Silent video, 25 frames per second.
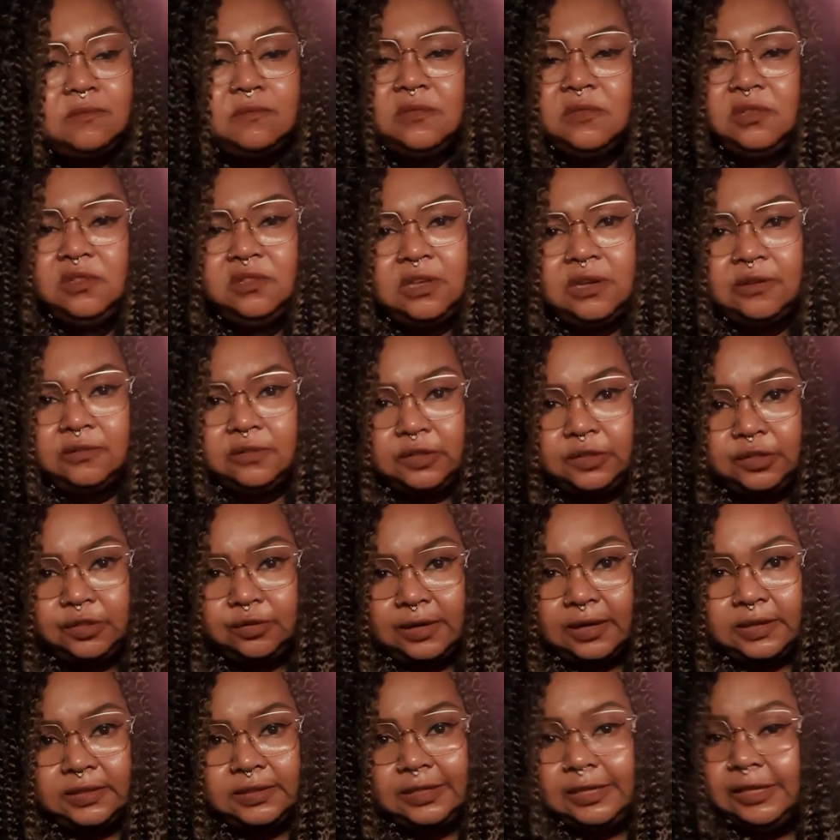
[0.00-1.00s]
Don't
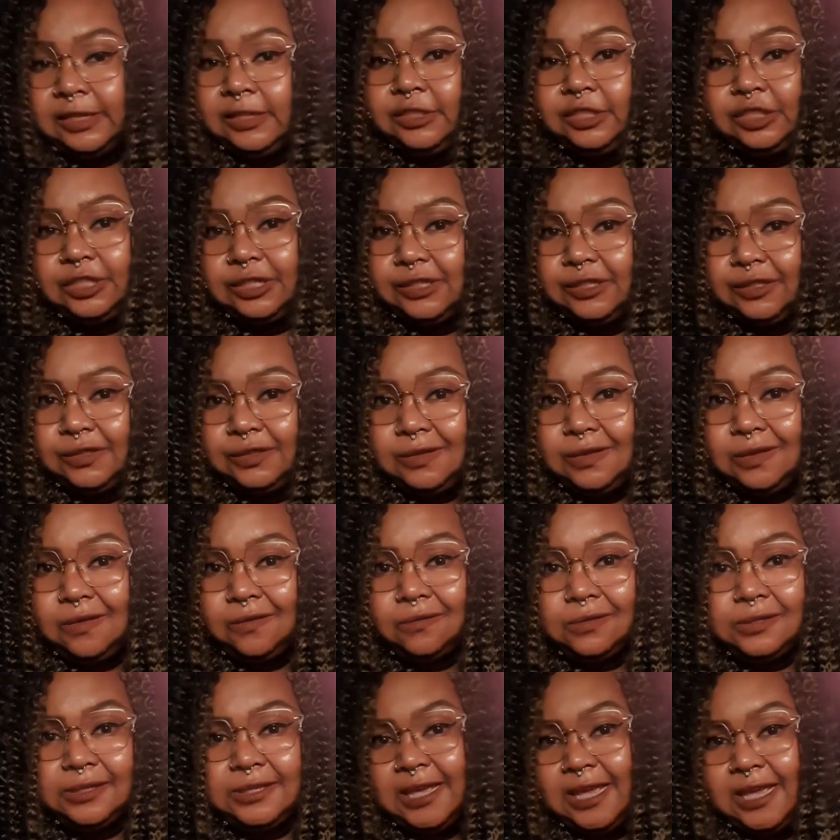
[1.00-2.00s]
stress it. Just
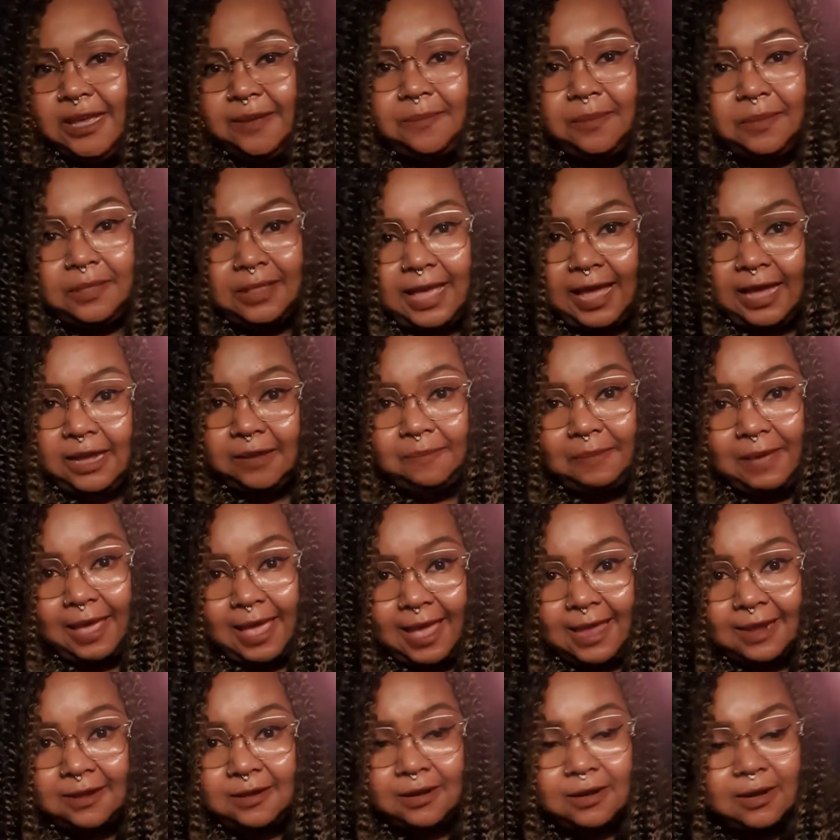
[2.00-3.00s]
use a black
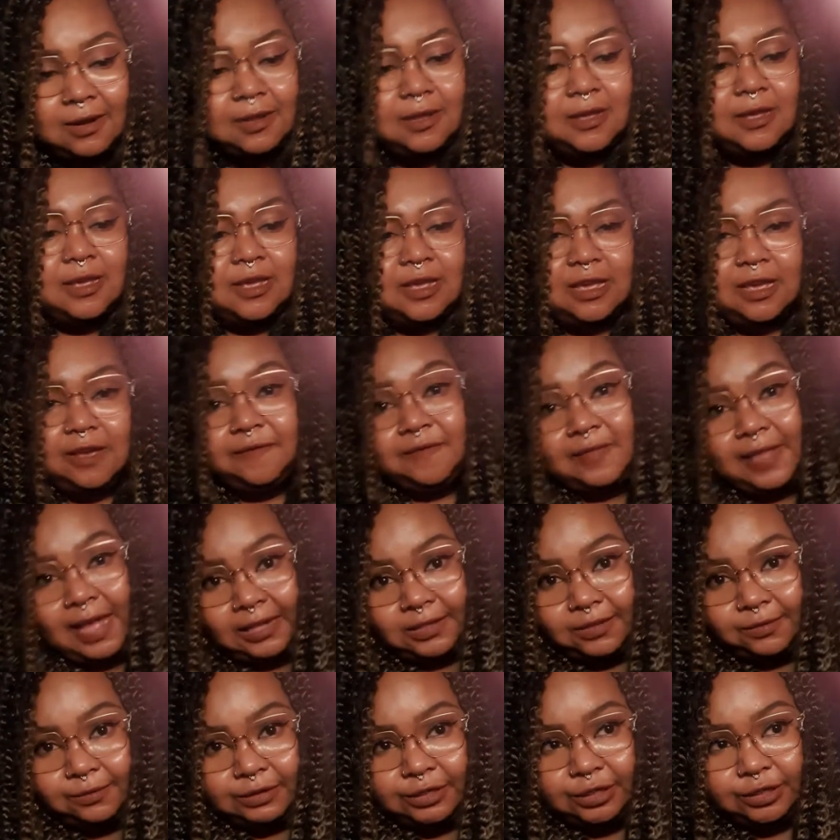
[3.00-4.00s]
pen if
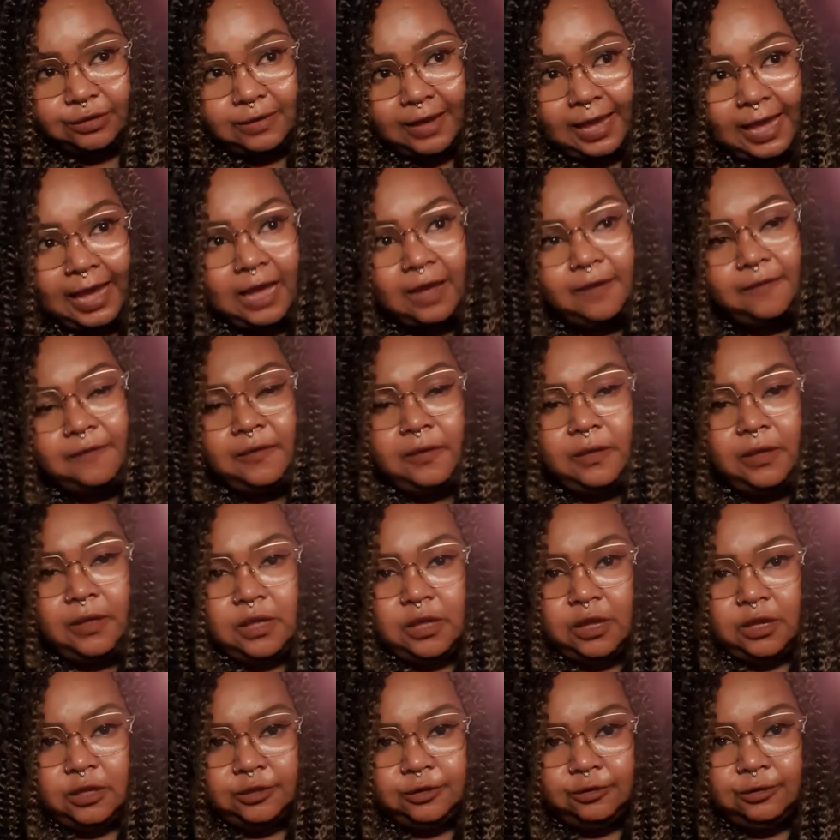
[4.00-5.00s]
that's what you have.
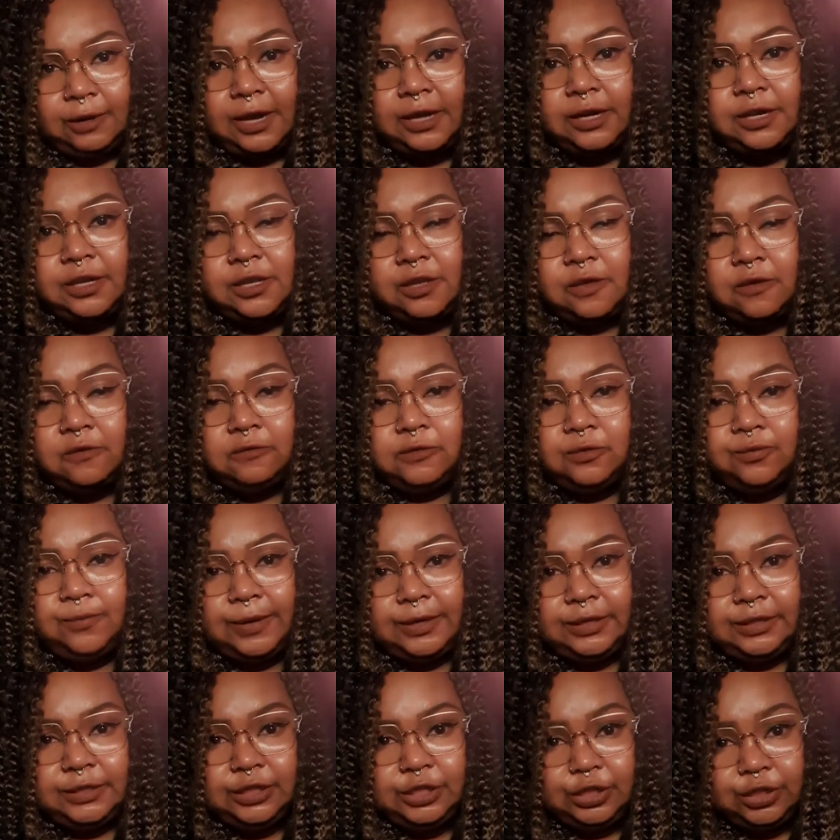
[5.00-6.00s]
Try to use
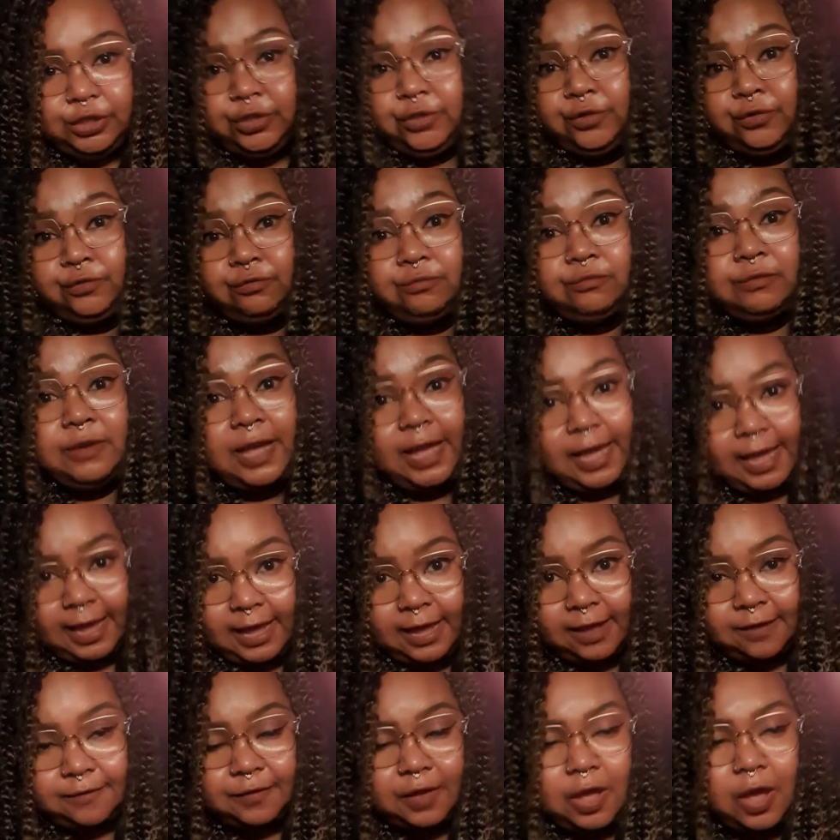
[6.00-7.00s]
what you
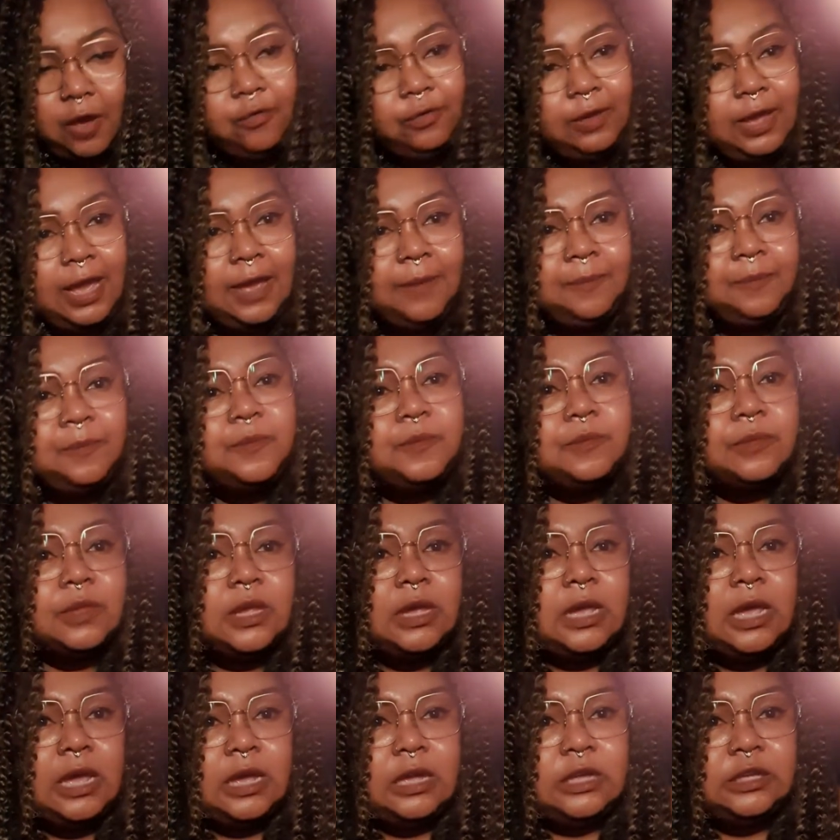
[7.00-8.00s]
have, okay?
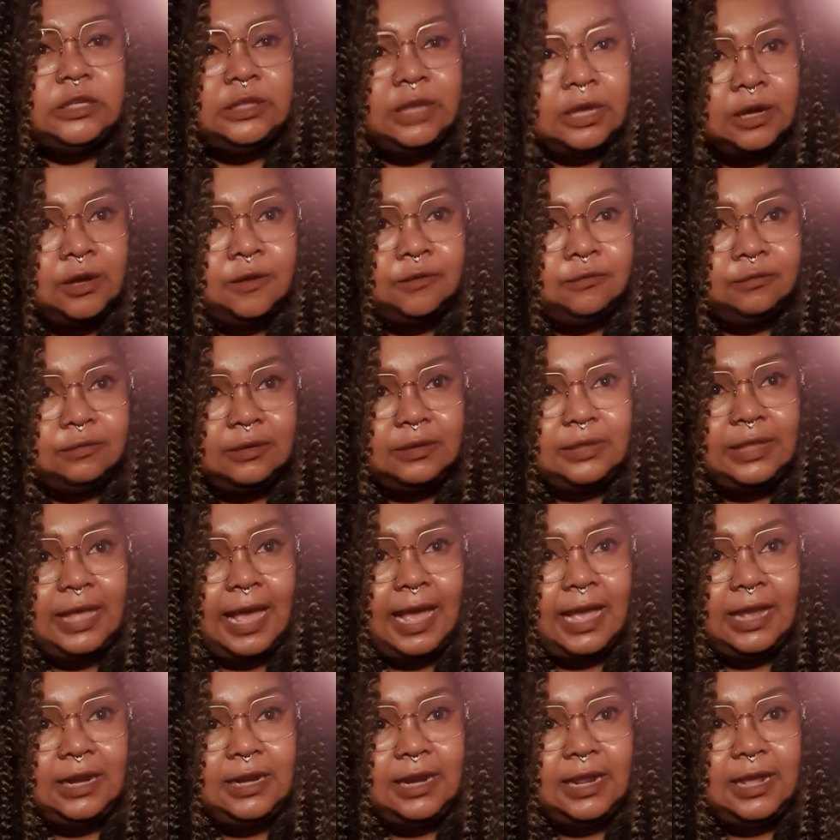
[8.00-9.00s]
So
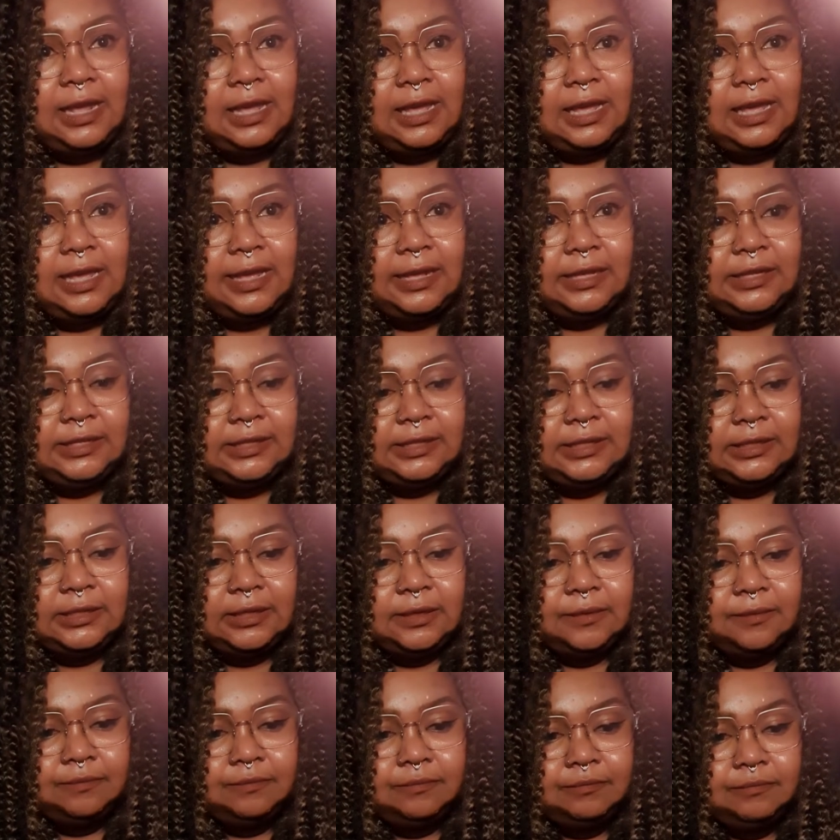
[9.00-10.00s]
that is
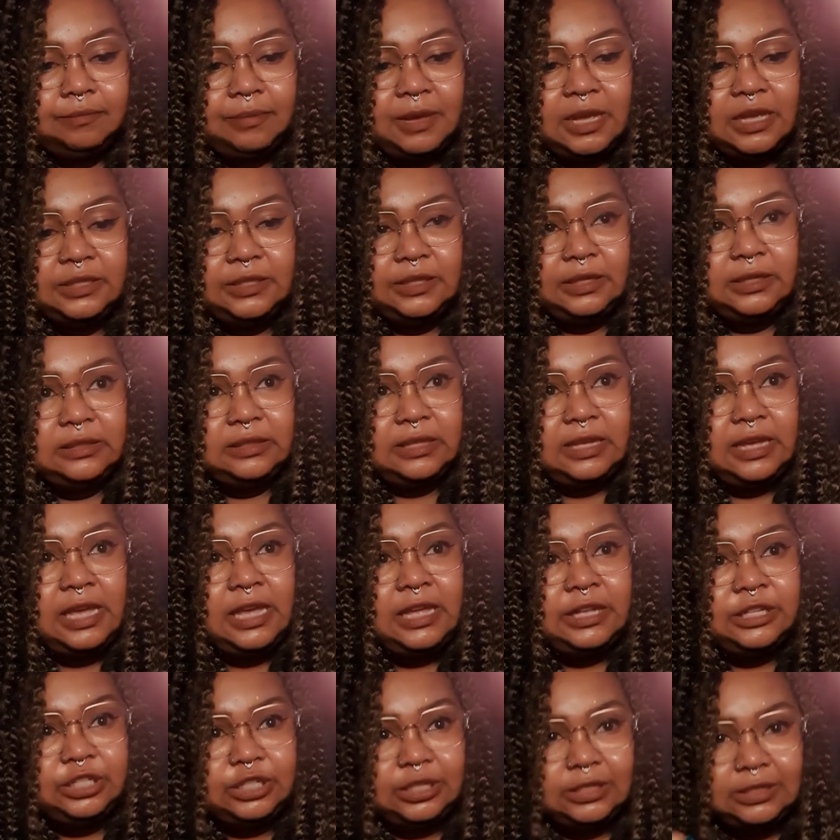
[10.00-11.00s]
basically
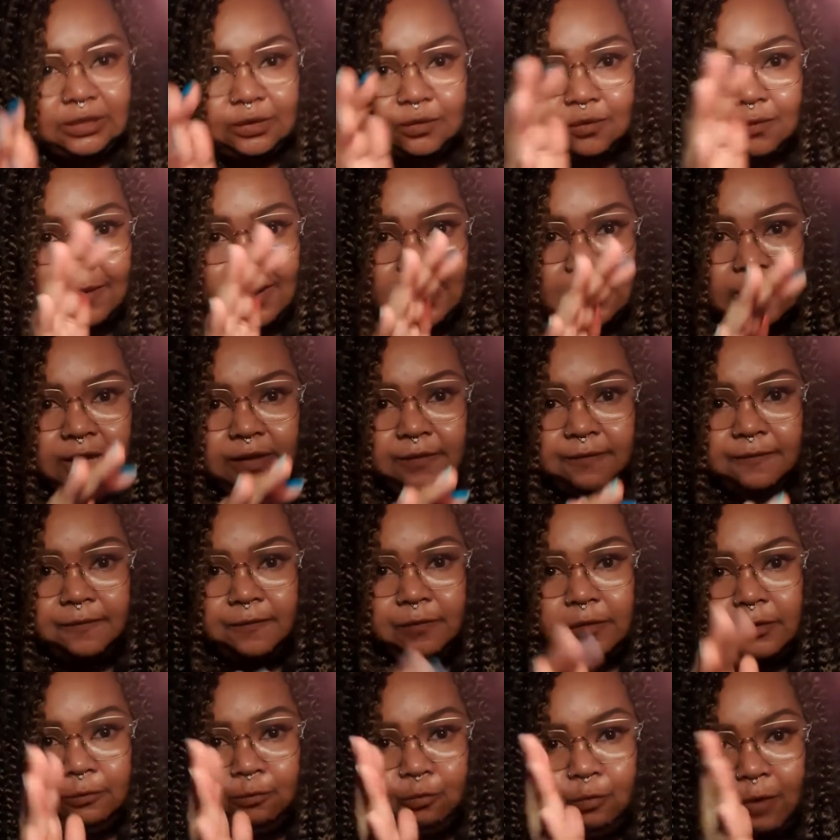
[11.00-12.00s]
it. Just to
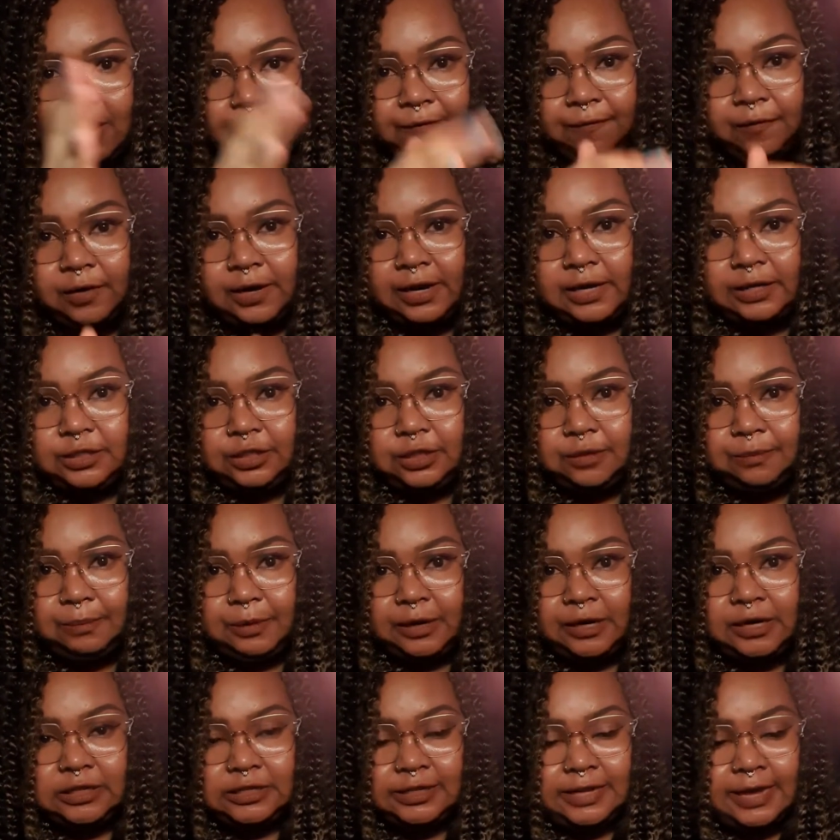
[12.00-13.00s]
wait for it to
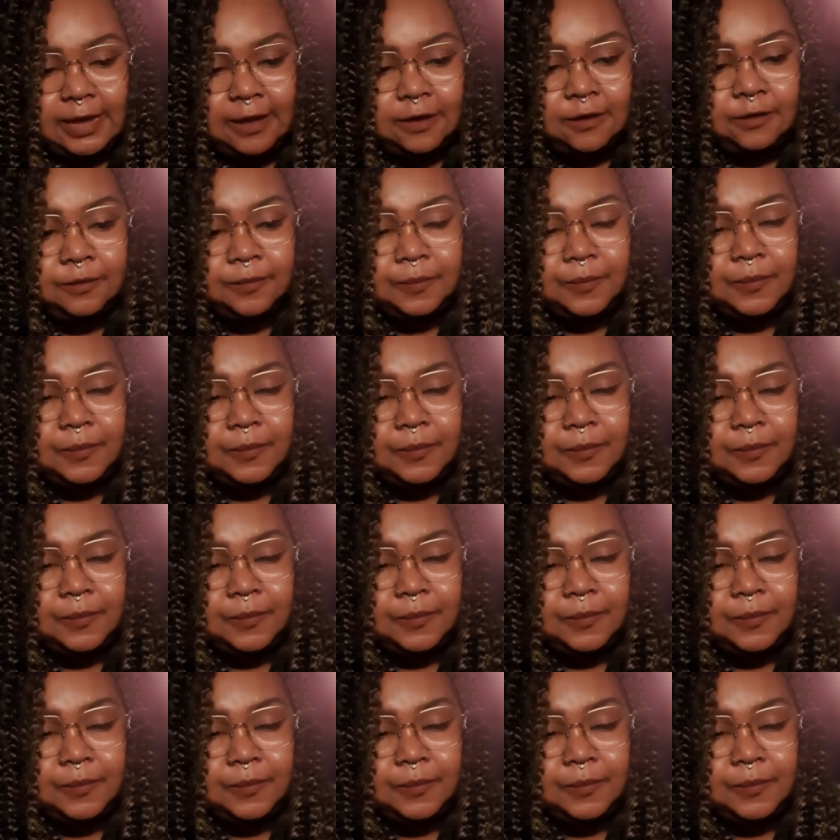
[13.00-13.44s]
burn down.